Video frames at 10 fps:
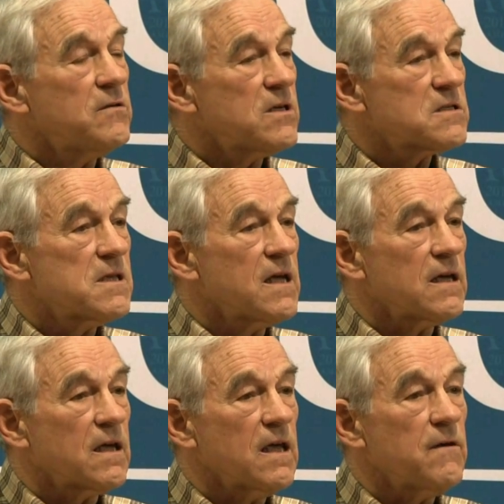just
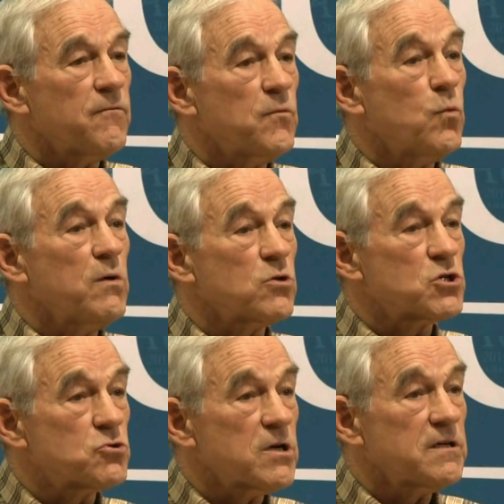think, if we were
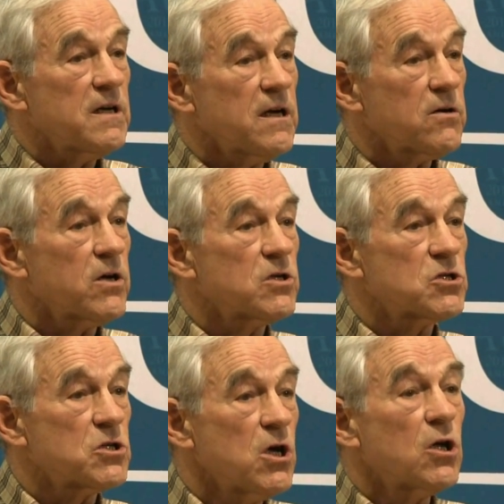strict
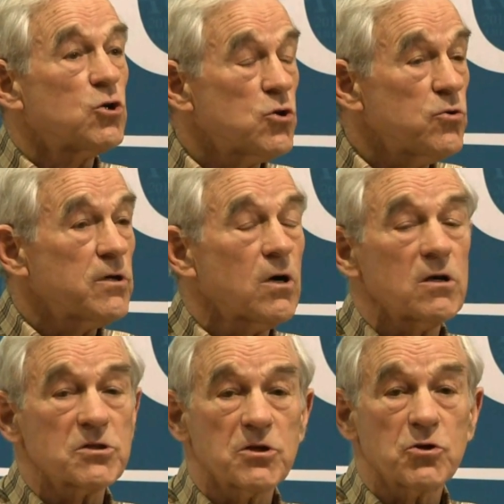adherents to the
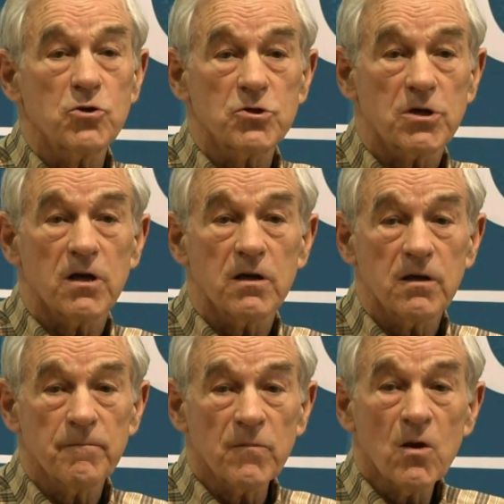Constitution,